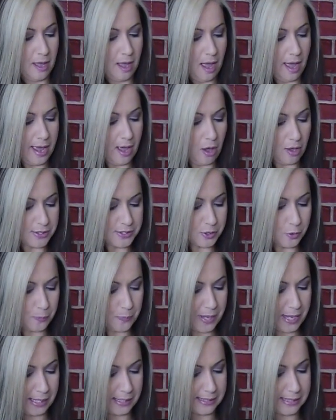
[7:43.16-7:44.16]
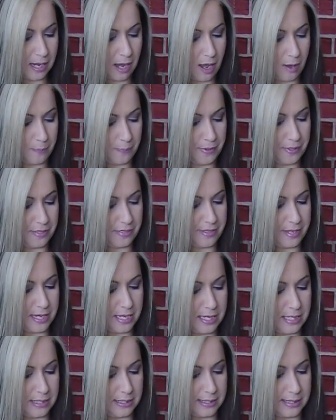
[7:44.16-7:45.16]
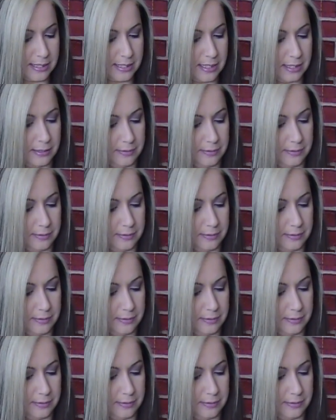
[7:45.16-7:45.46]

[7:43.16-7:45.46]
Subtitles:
I also picked up these